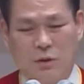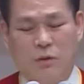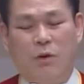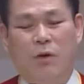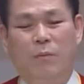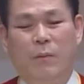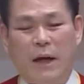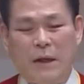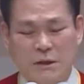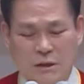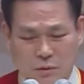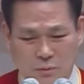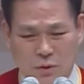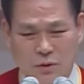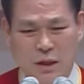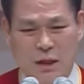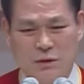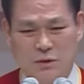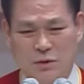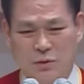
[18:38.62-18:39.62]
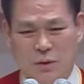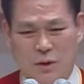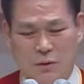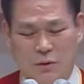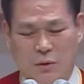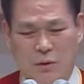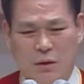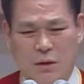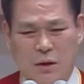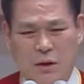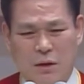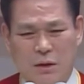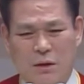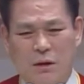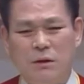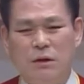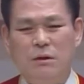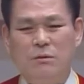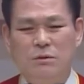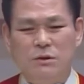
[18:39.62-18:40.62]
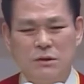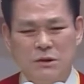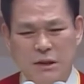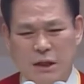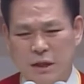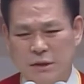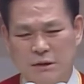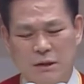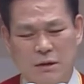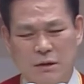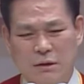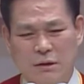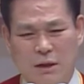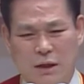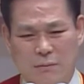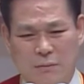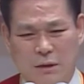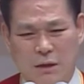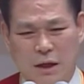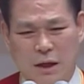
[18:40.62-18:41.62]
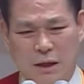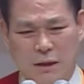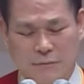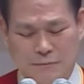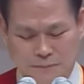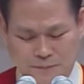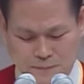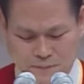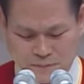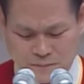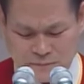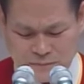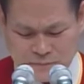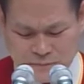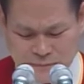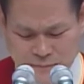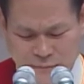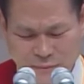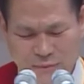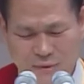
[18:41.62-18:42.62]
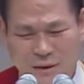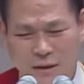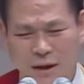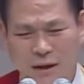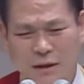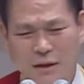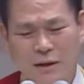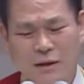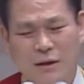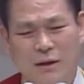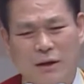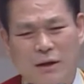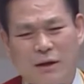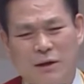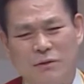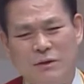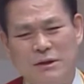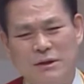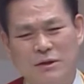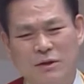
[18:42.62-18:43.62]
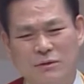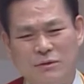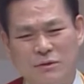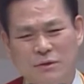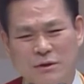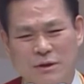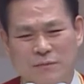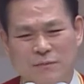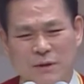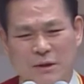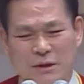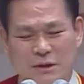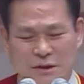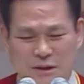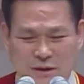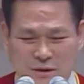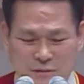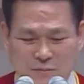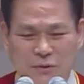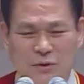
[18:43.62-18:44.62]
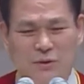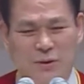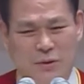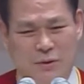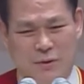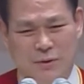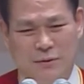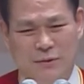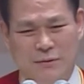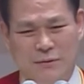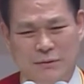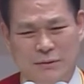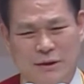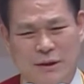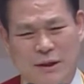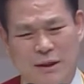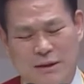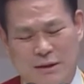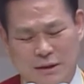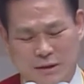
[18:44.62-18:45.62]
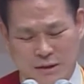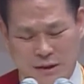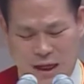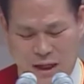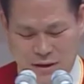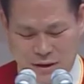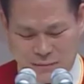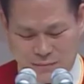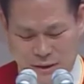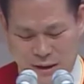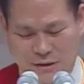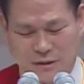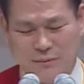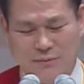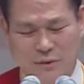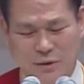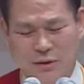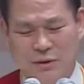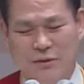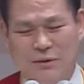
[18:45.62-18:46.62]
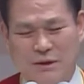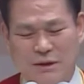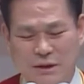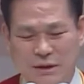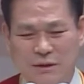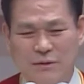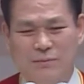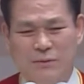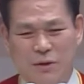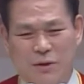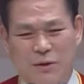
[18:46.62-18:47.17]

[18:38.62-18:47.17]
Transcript: some of members, when they come to receive my prayer, say like this, "Senior pastor, this pain is killing me."